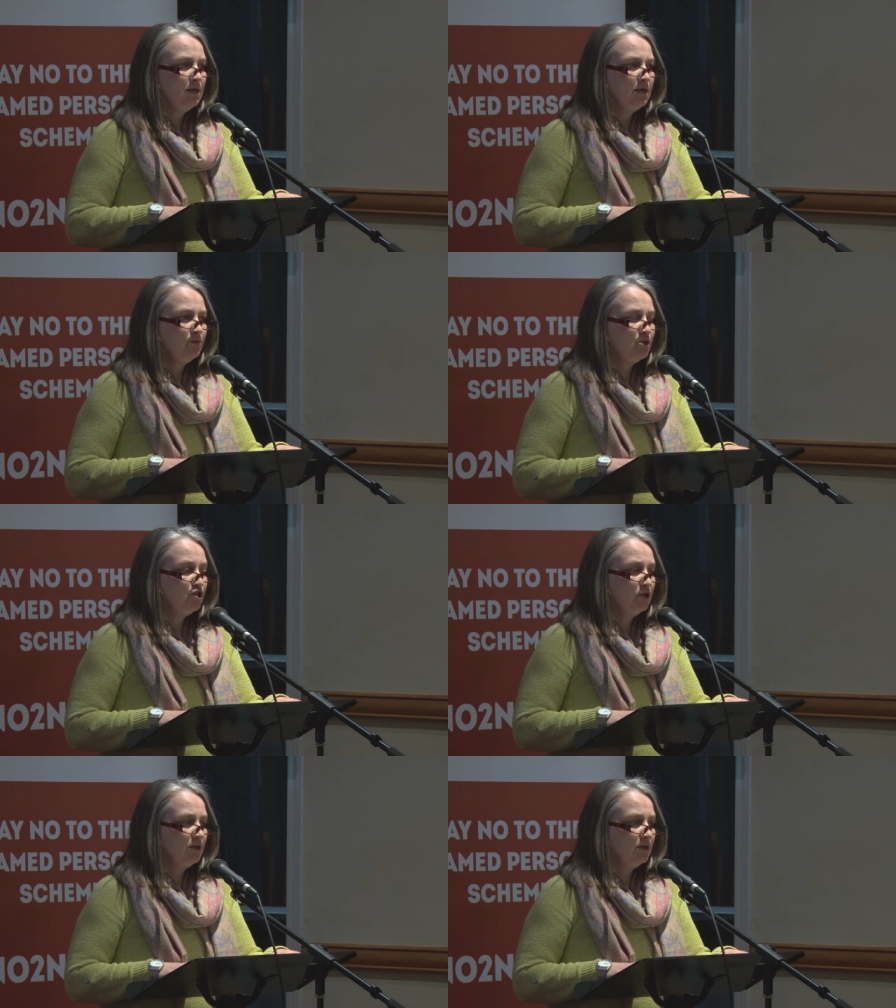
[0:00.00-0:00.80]
And it was
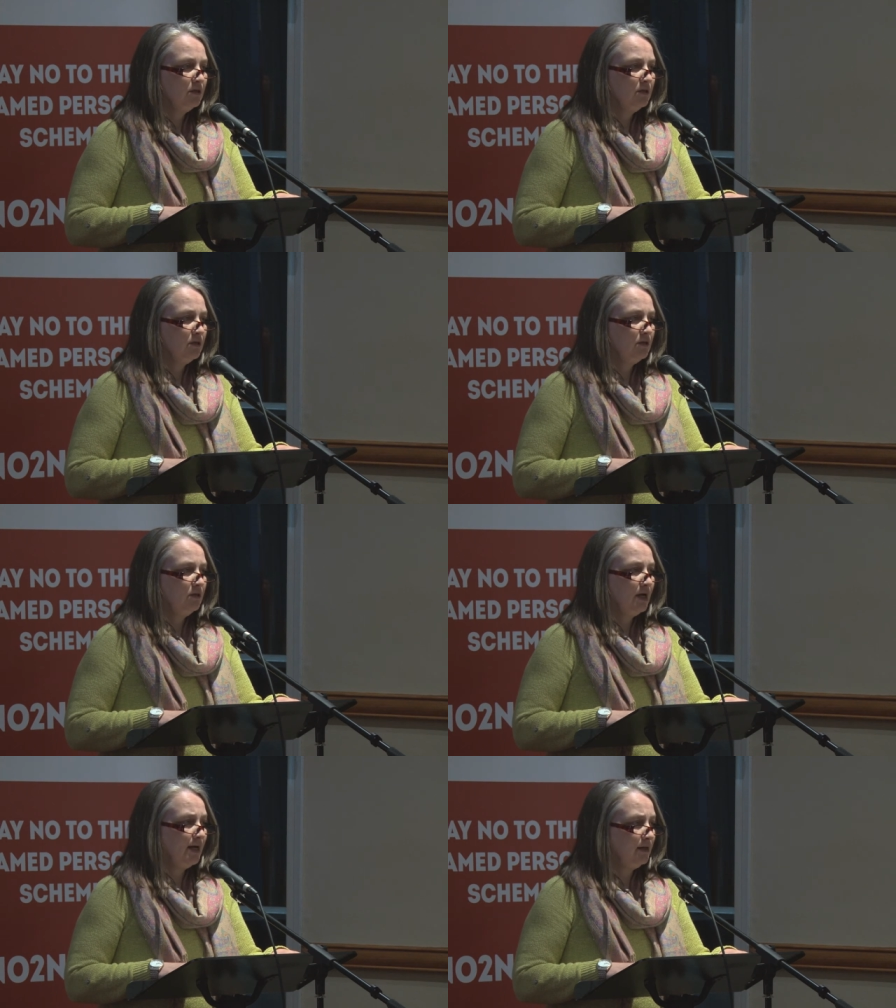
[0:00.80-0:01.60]
during the
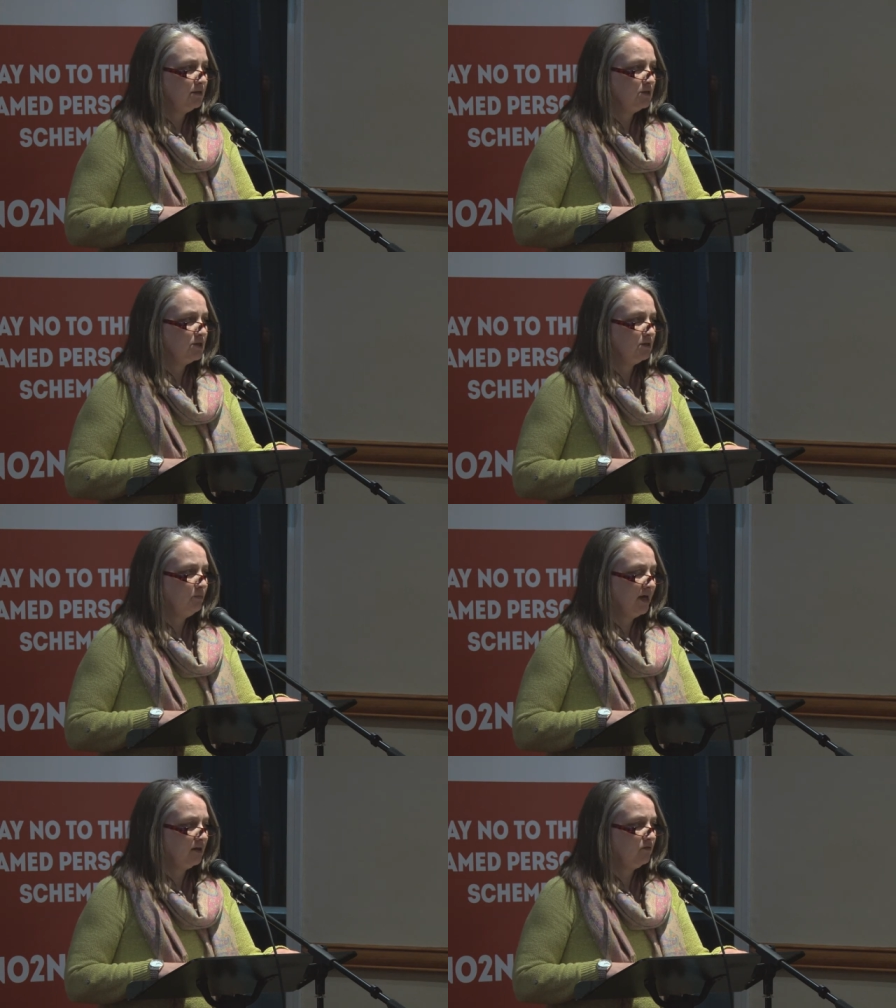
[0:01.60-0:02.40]
Highland
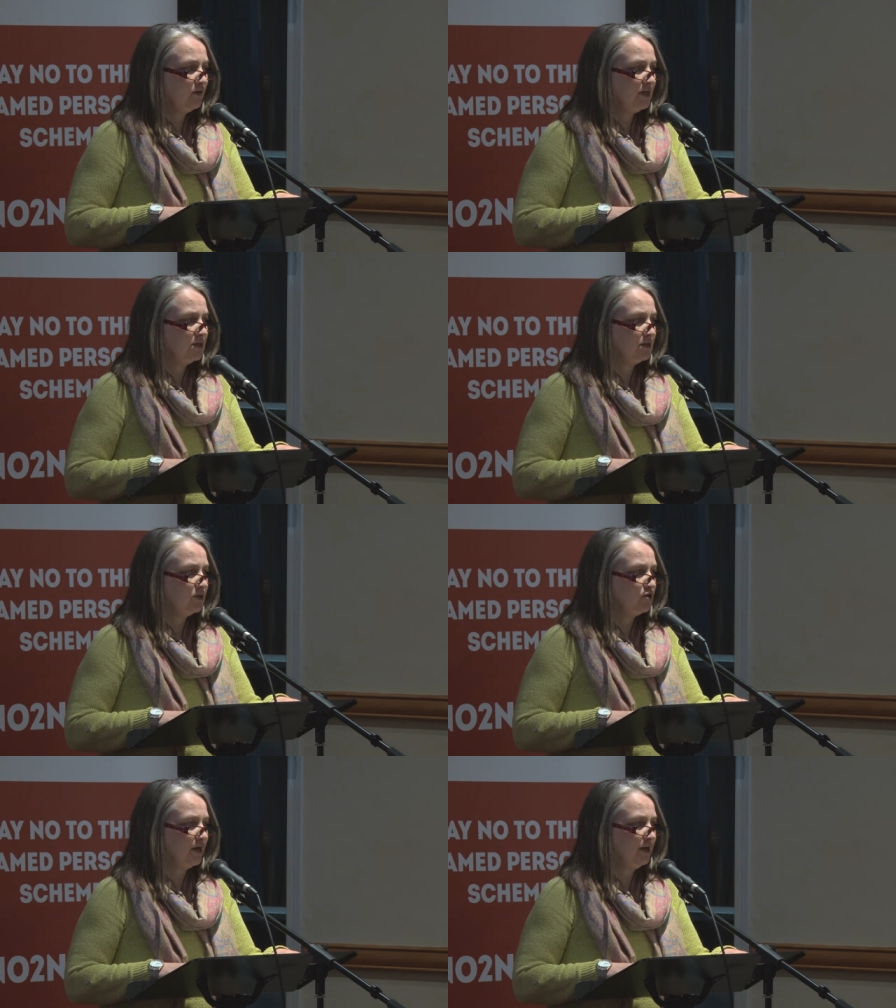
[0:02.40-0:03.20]
Pathfinder
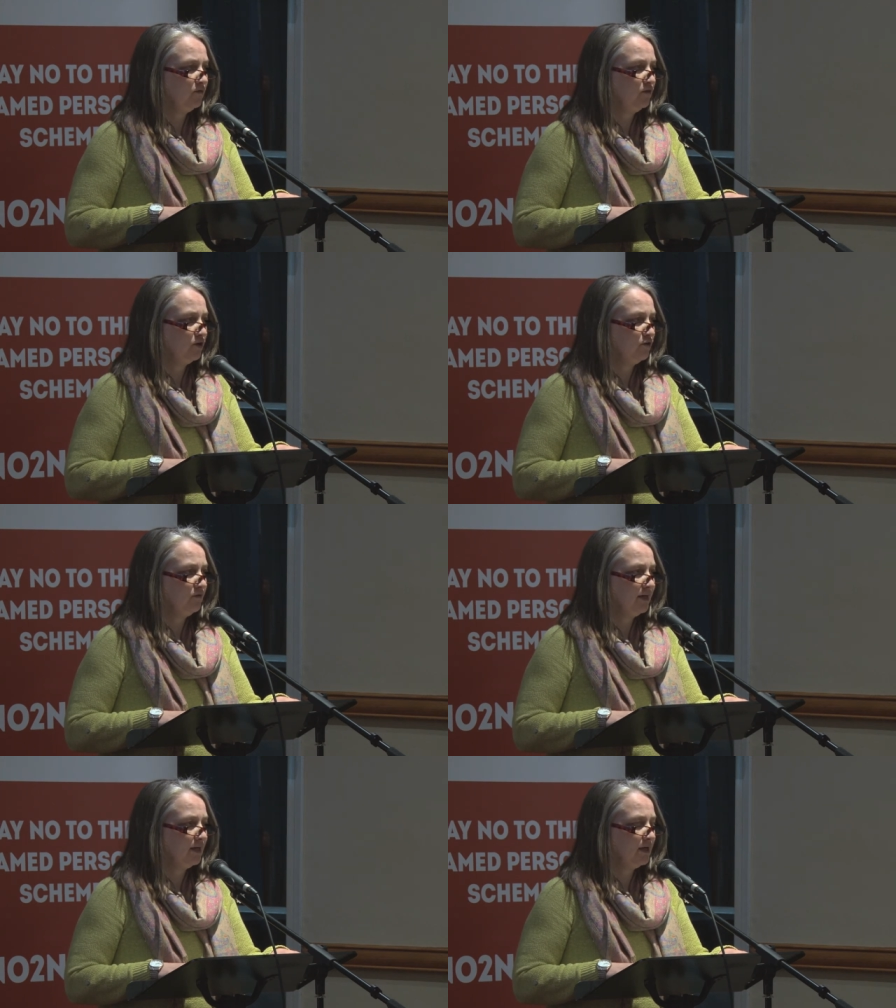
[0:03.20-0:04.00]
trial of
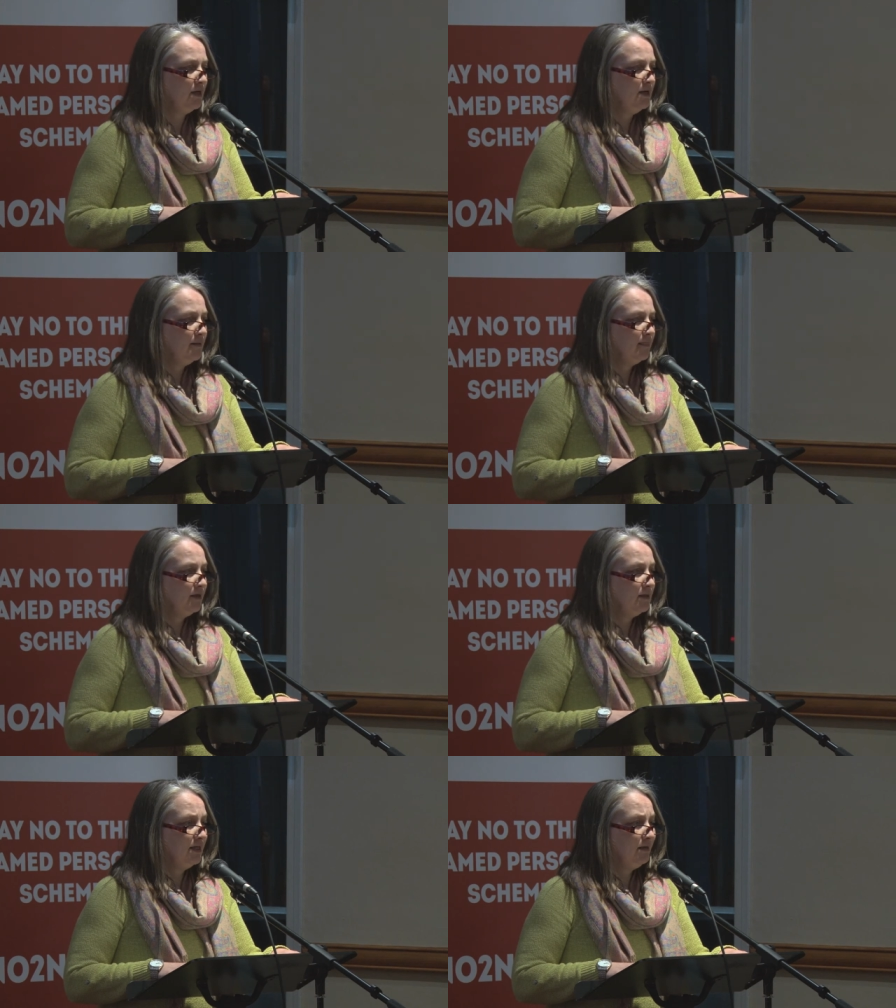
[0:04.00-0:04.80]
GIRFEC
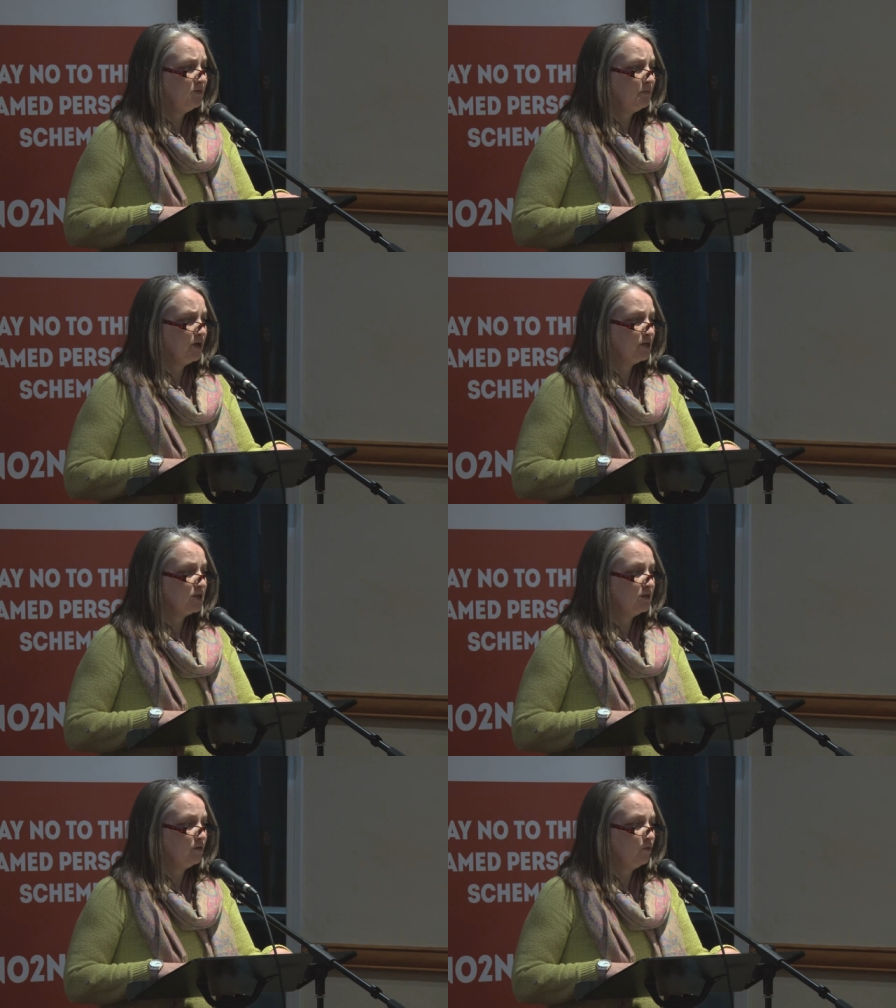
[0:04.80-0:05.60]
that the named
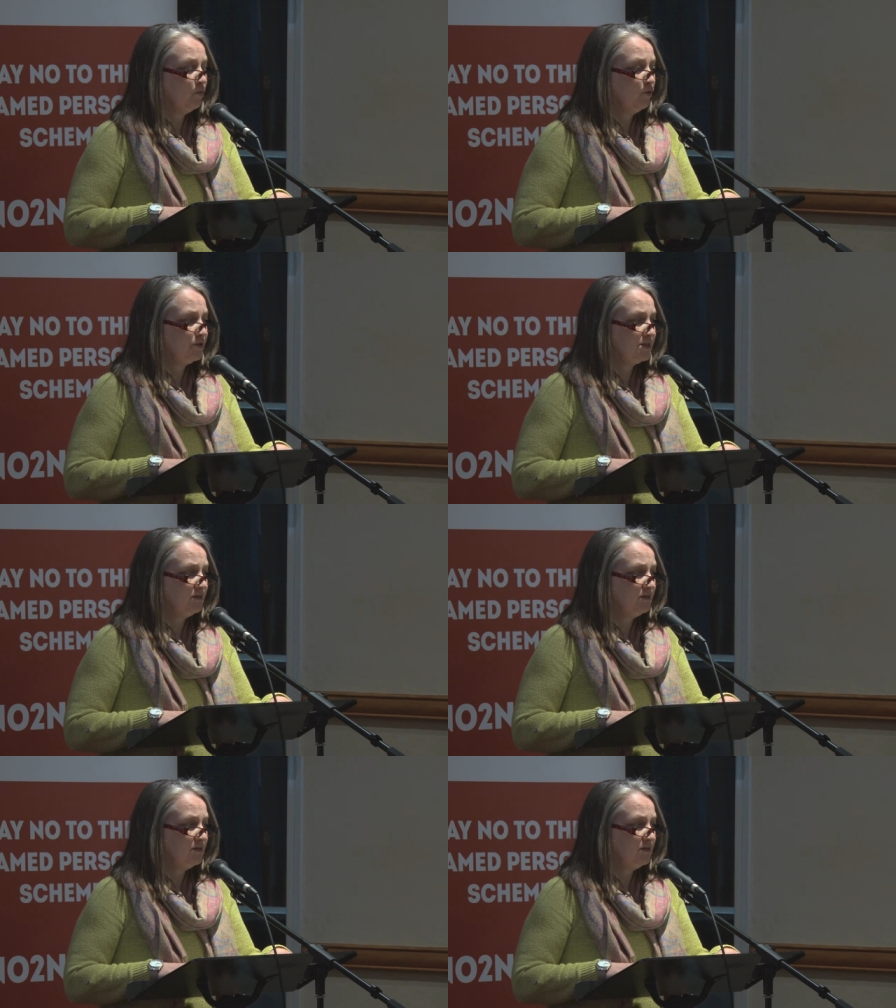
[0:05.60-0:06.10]
person was